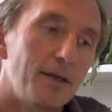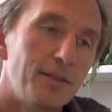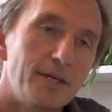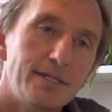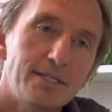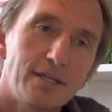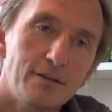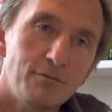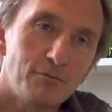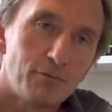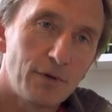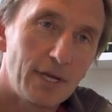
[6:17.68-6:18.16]
and
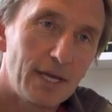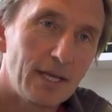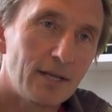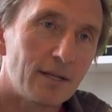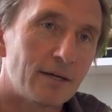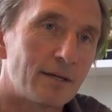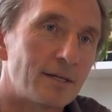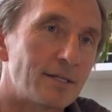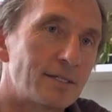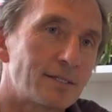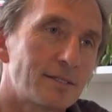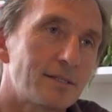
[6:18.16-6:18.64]
they don't
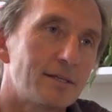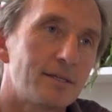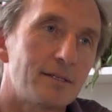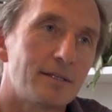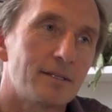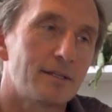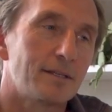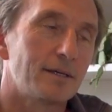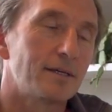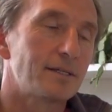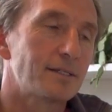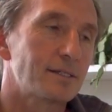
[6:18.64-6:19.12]
realize
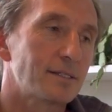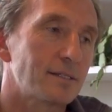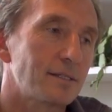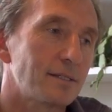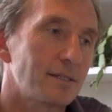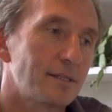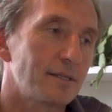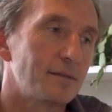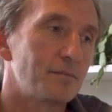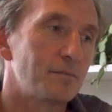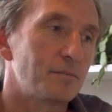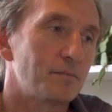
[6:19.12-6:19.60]
that, that,
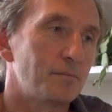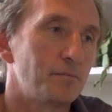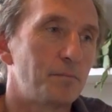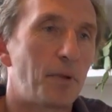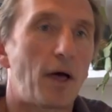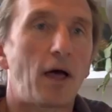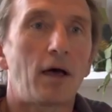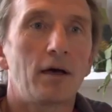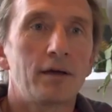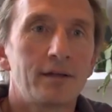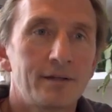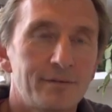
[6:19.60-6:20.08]
that
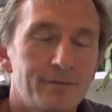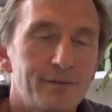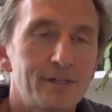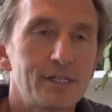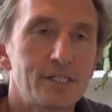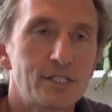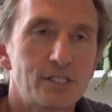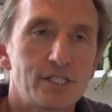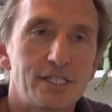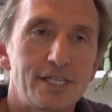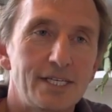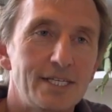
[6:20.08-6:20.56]

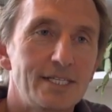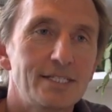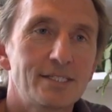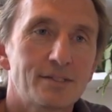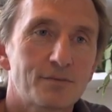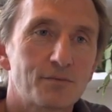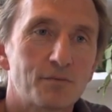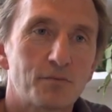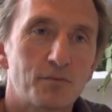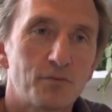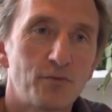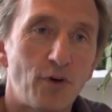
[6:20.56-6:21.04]
biodiversity
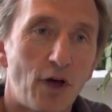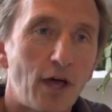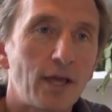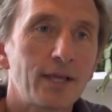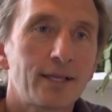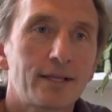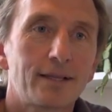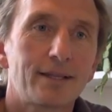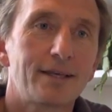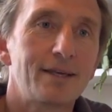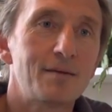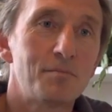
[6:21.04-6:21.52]
is
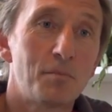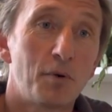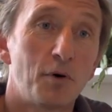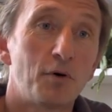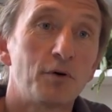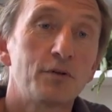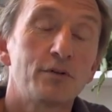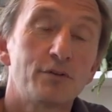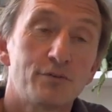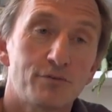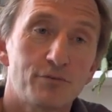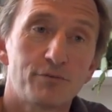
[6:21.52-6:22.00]
vitally
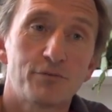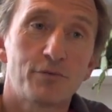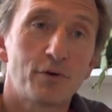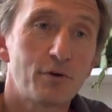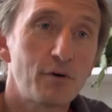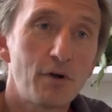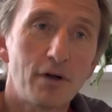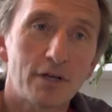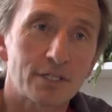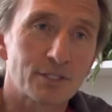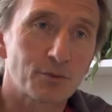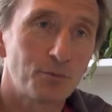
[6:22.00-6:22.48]
important
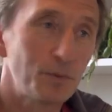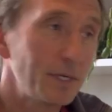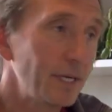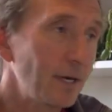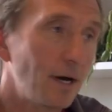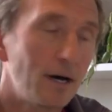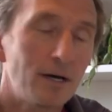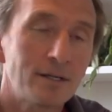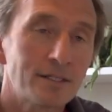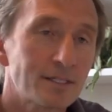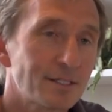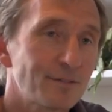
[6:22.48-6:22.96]
for us. We
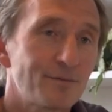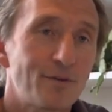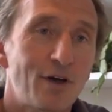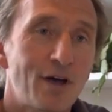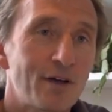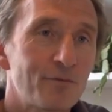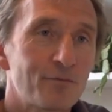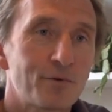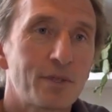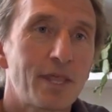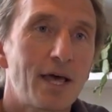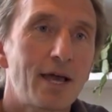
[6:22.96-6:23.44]
can't
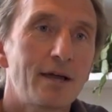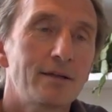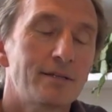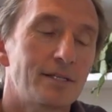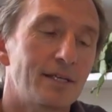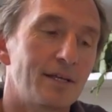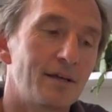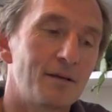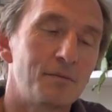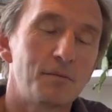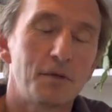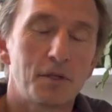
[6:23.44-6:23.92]
survive
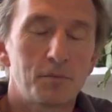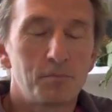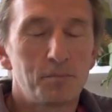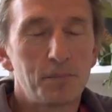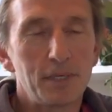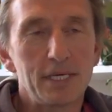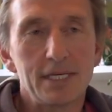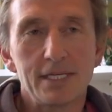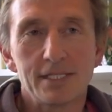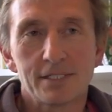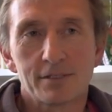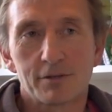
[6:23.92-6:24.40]
without it. Uh,
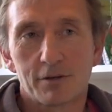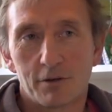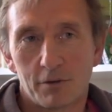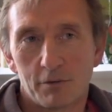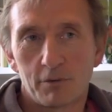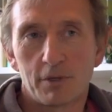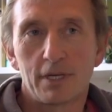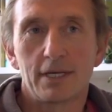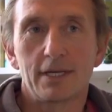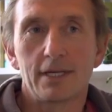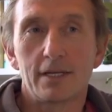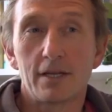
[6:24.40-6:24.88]
bees are
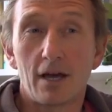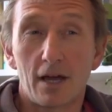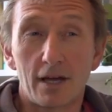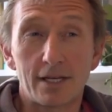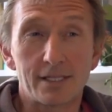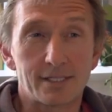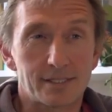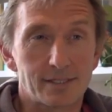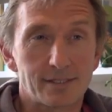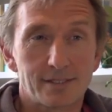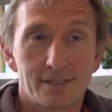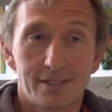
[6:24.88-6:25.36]
a really
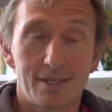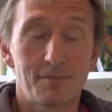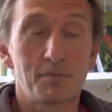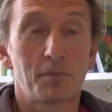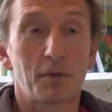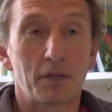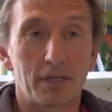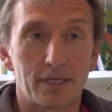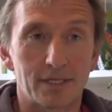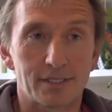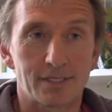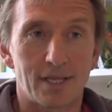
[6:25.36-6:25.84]
nice,
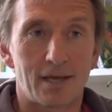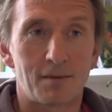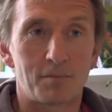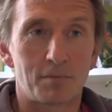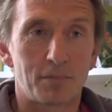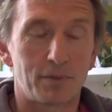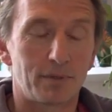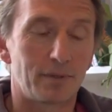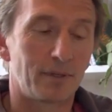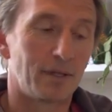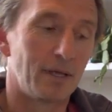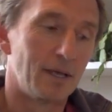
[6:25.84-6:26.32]
simple
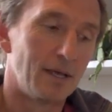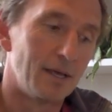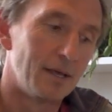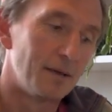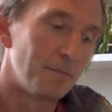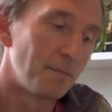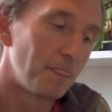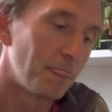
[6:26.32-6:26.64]
example.